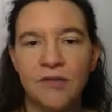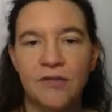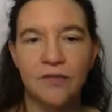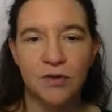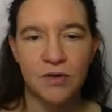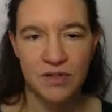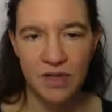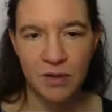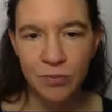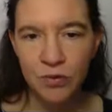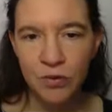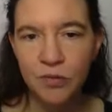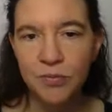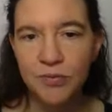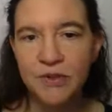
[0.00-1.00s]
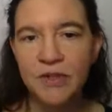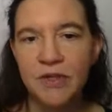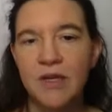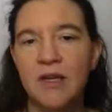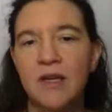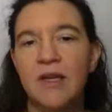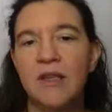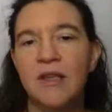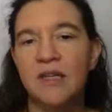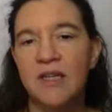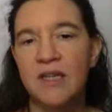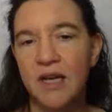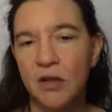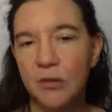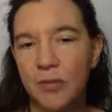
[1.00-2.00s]
for some groups, the
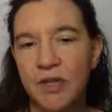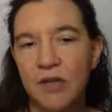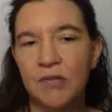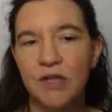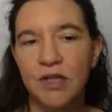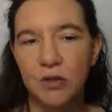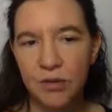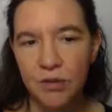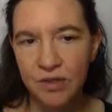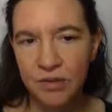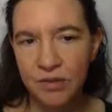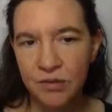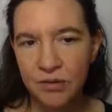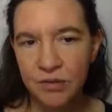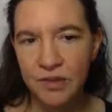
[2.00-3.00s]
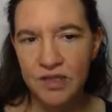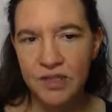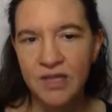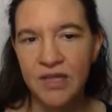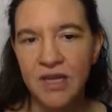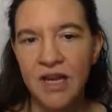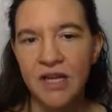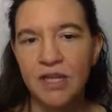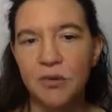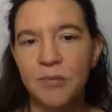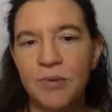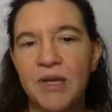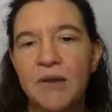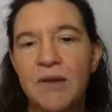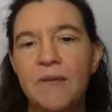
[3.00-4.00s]
DLP reduces to the
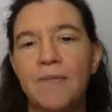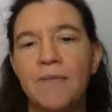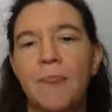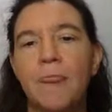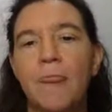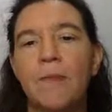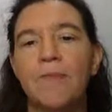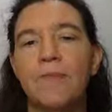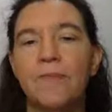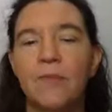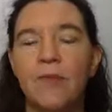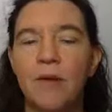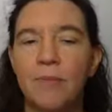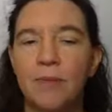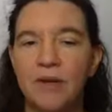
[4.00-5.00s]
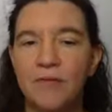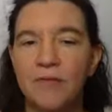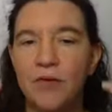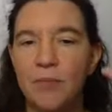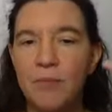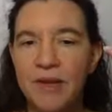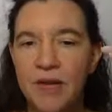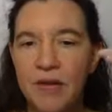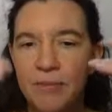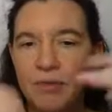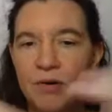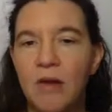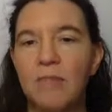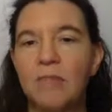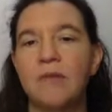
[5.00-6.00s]
CDHP. But for bigger
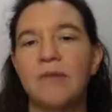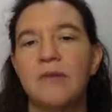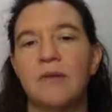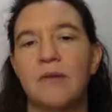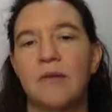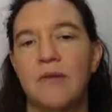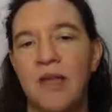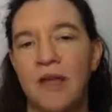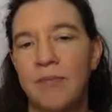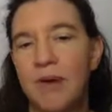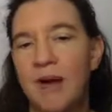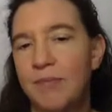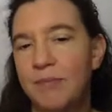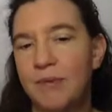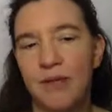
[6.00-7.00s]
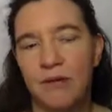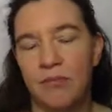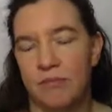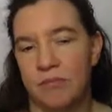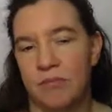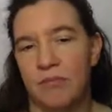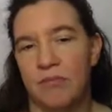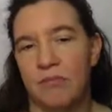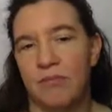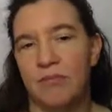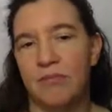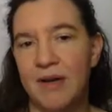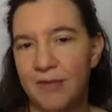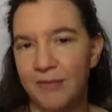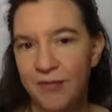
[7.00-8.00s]
problems, that might be,
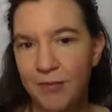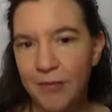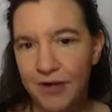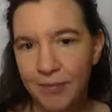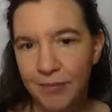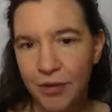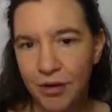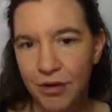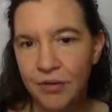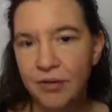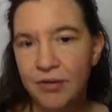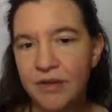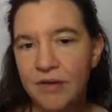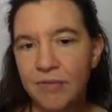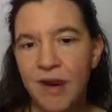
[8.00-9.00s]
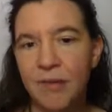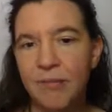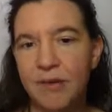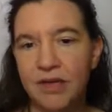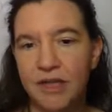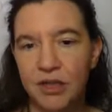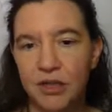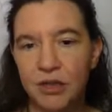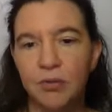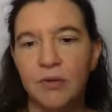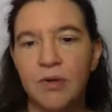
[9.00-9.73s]
well, for bigger protocols, it might be an issue.